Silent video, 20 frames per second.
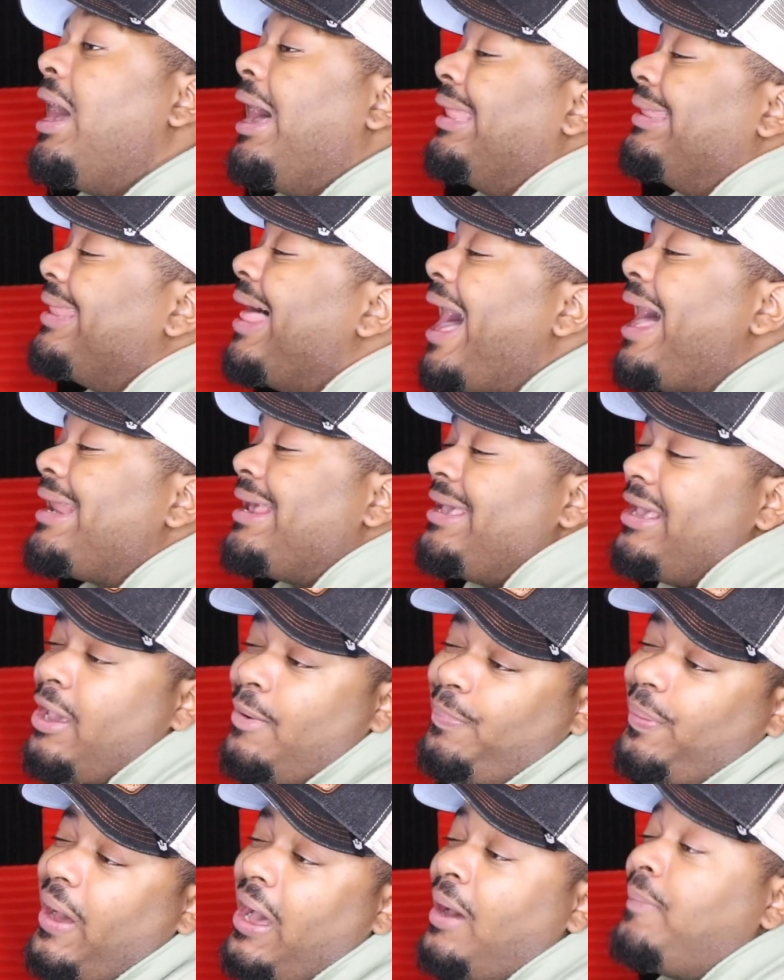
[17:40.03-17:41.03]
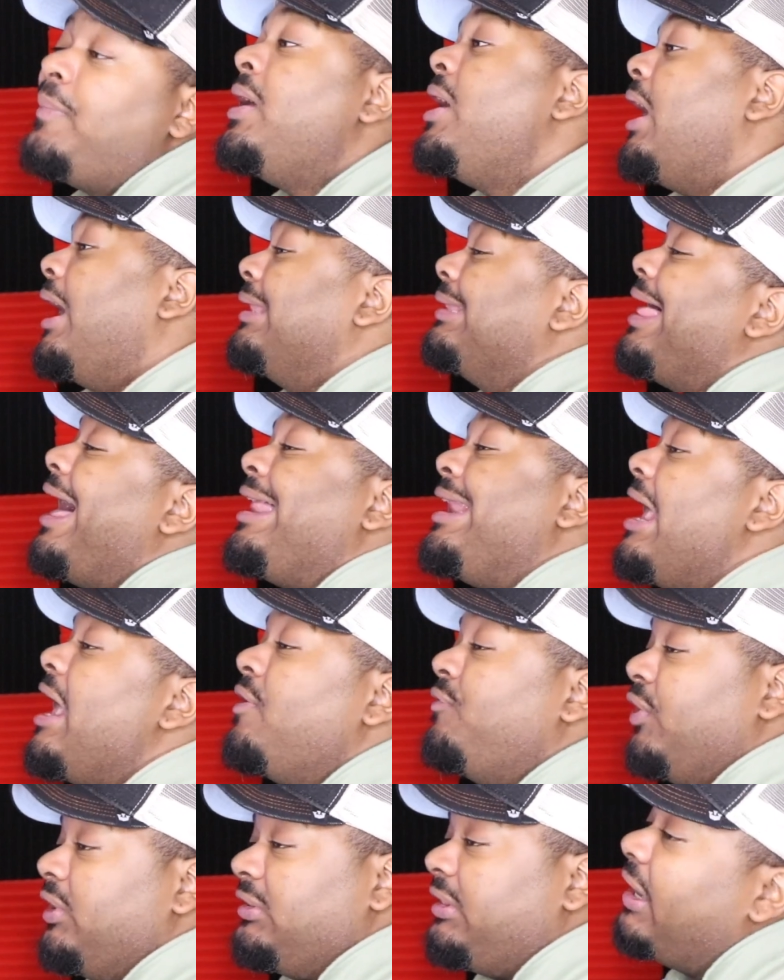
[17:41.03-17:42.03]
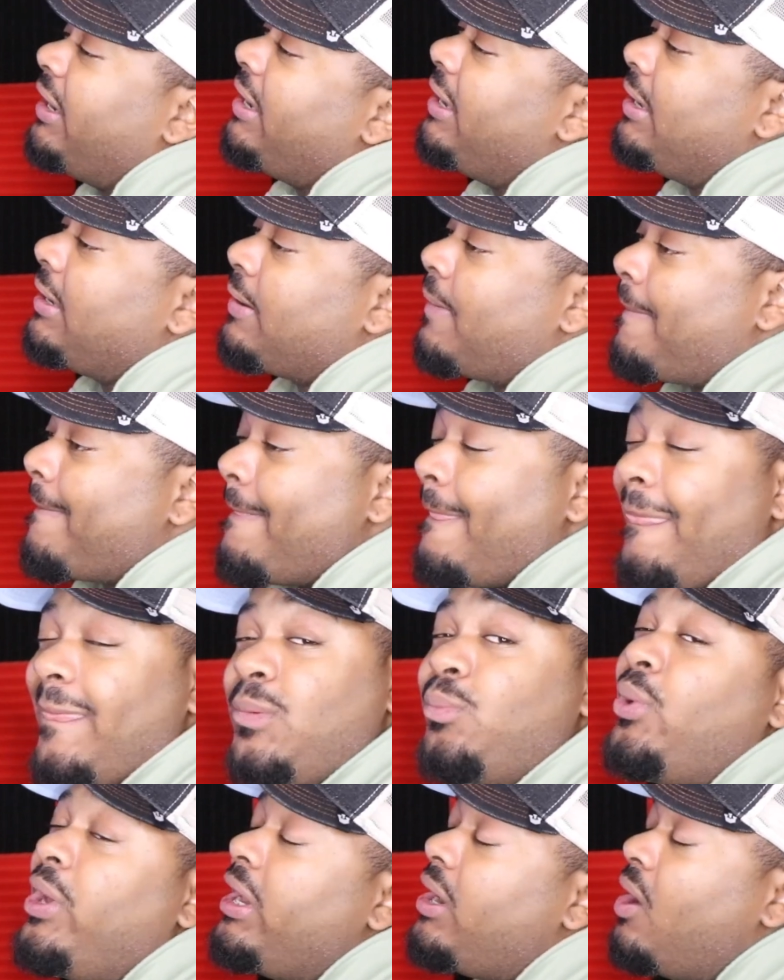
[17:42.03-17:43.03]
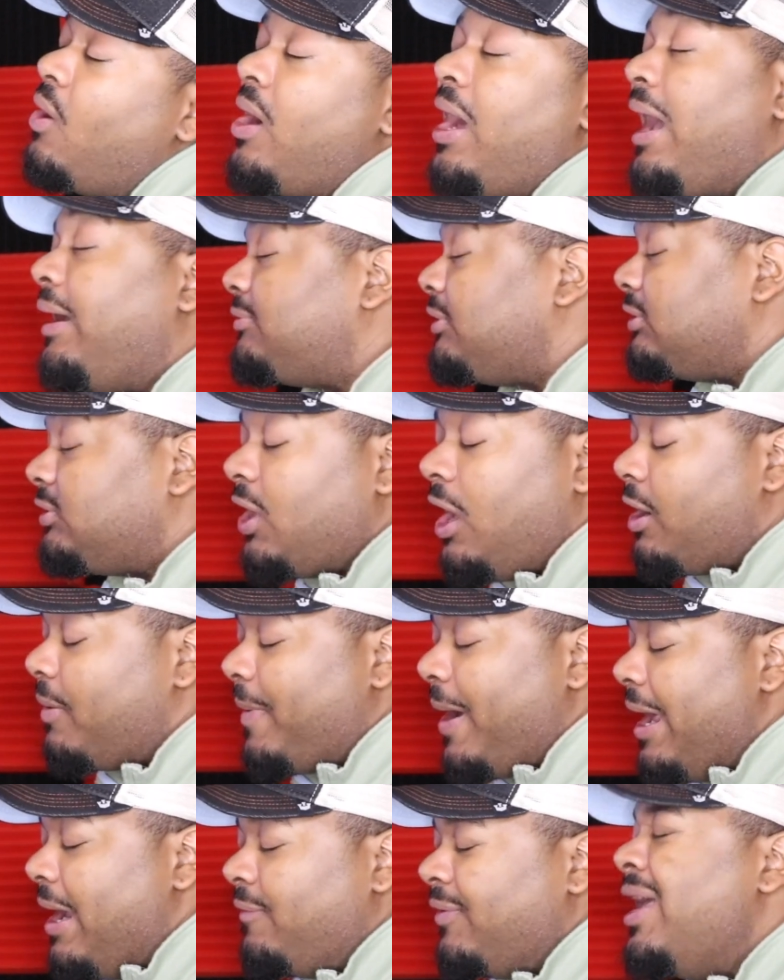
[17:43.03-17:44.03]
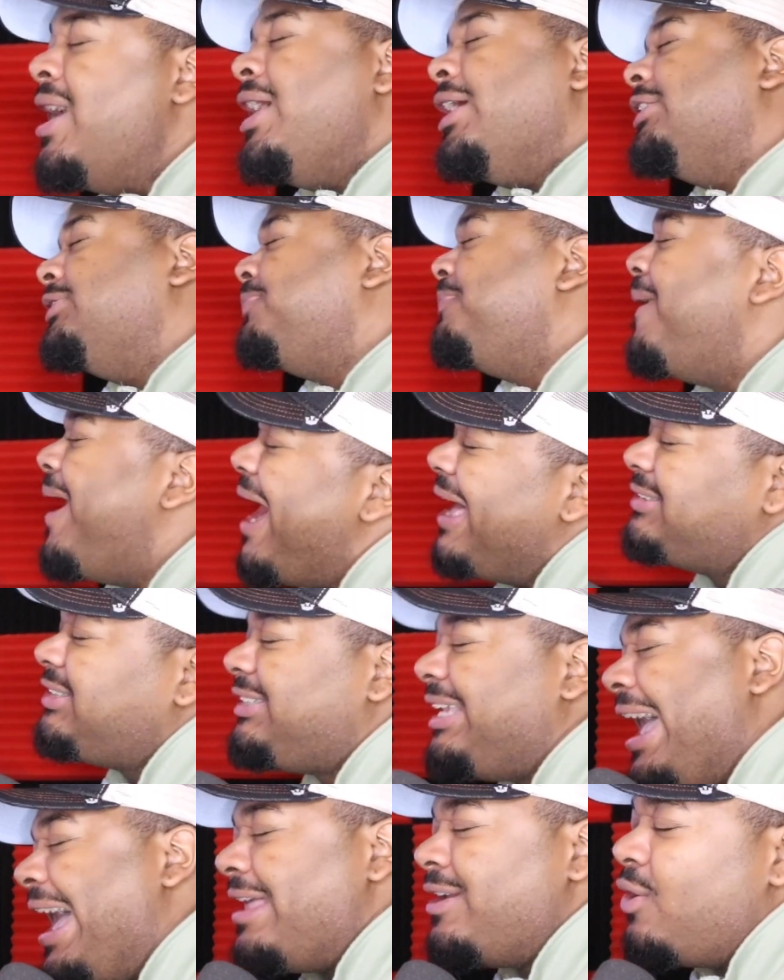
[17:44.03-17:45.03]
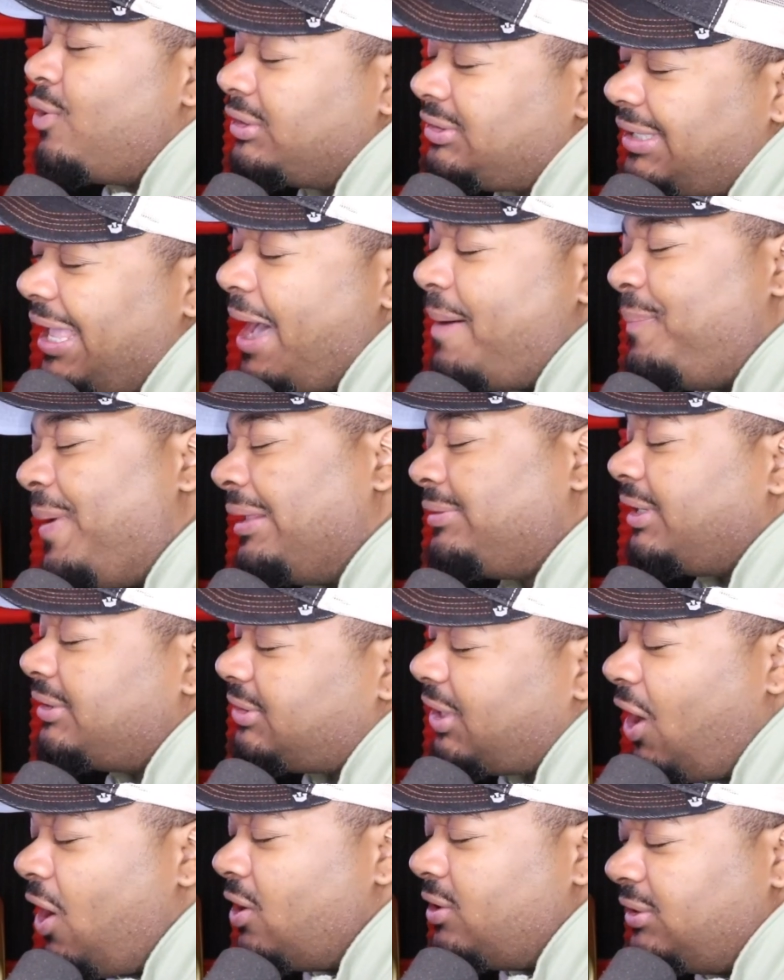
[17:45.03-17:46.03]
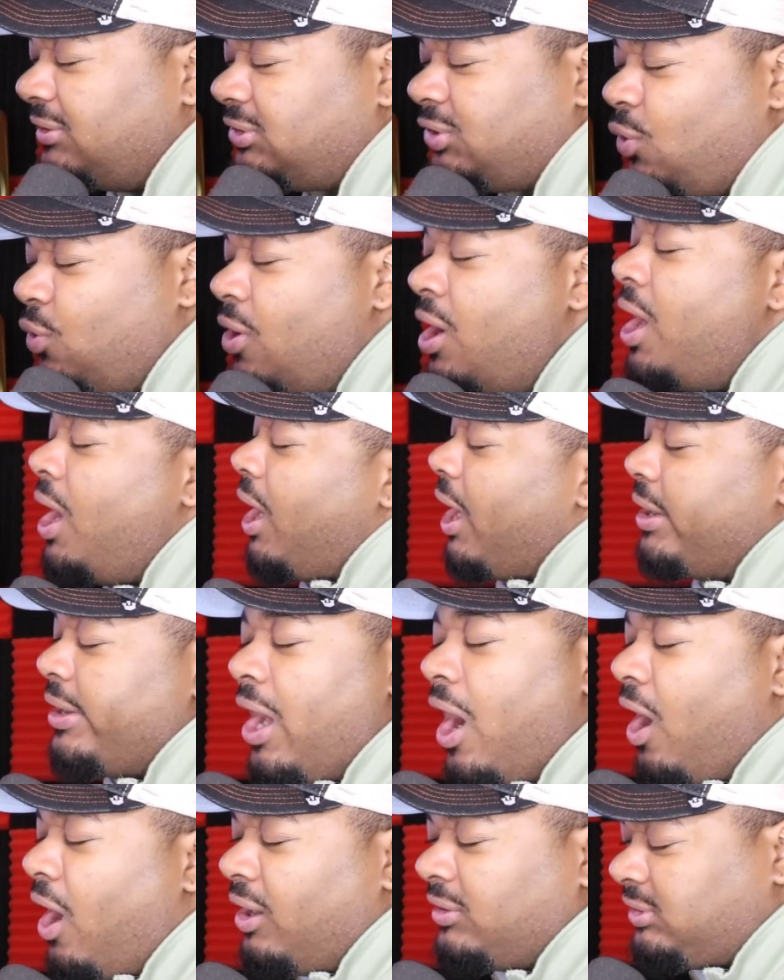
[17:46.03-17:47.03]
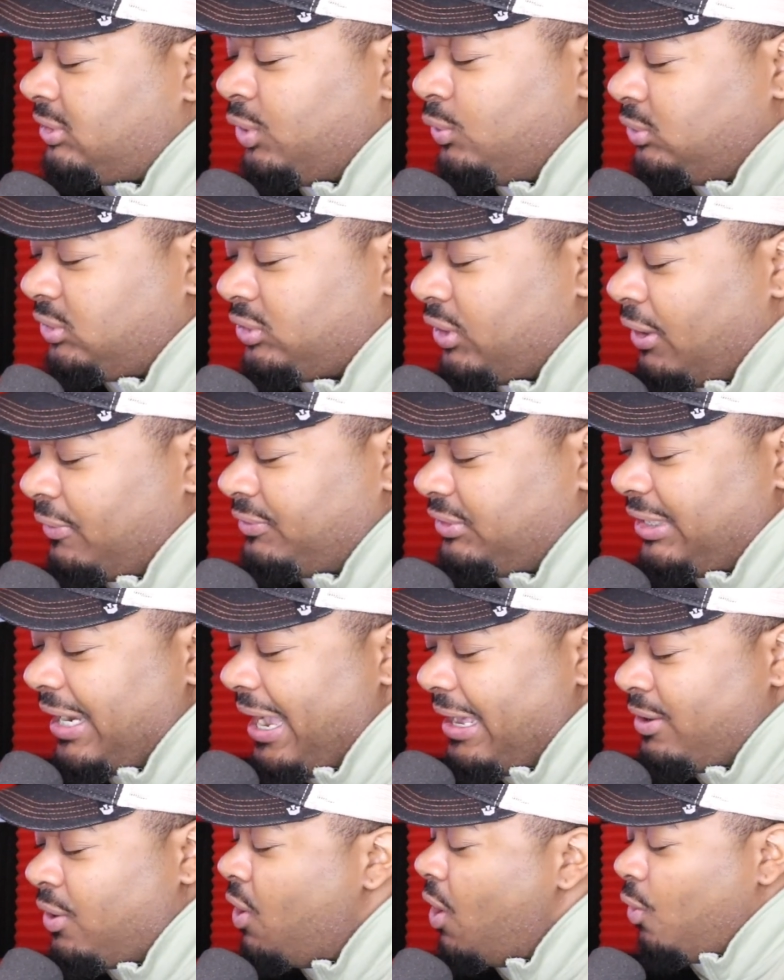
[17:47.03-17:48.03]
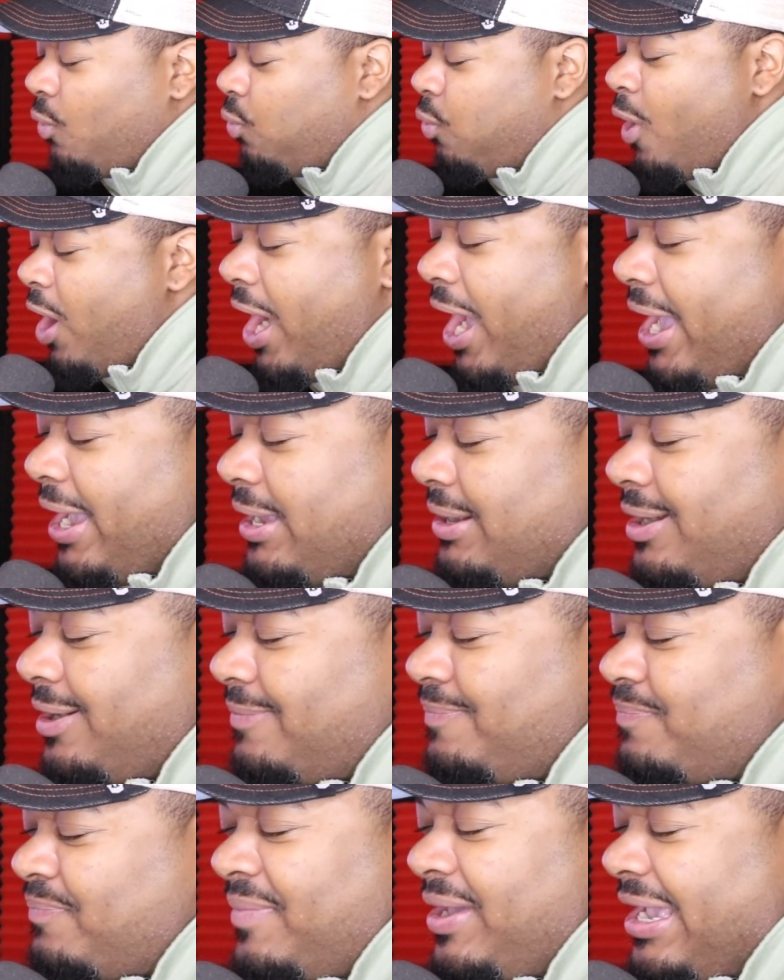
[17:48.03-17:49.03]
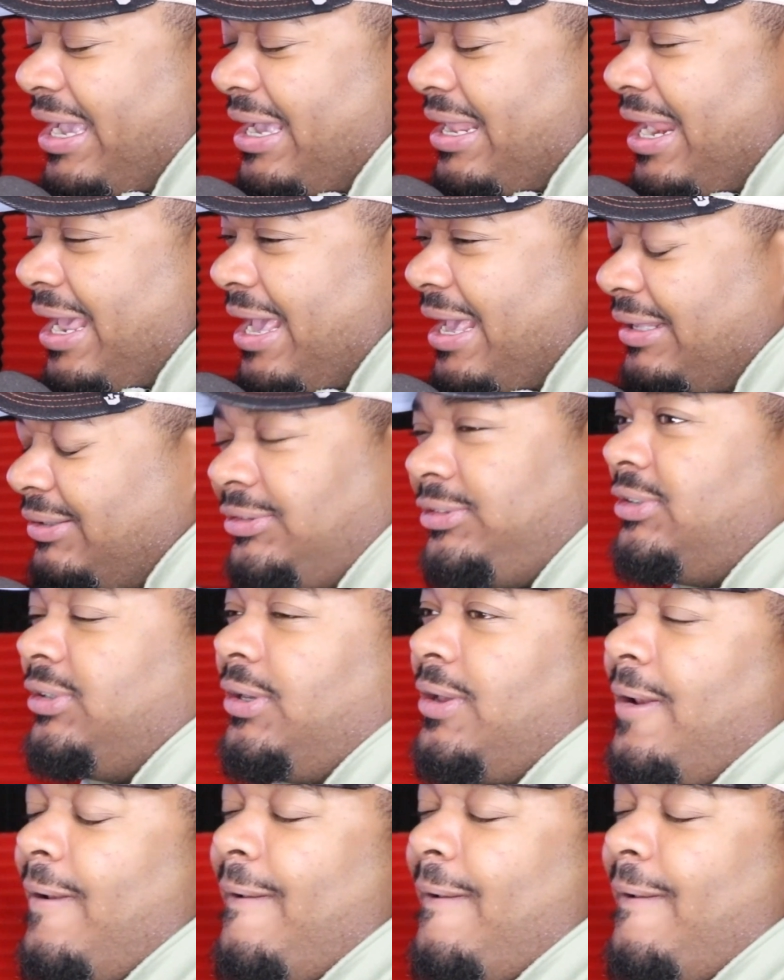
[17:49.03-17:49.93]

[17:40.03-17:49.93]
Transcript: a lot of hip hop, a lot of everything. We gonna have to talk about everything because my channel is not about to turn into an all Tsu Surf channel. Wait a minute.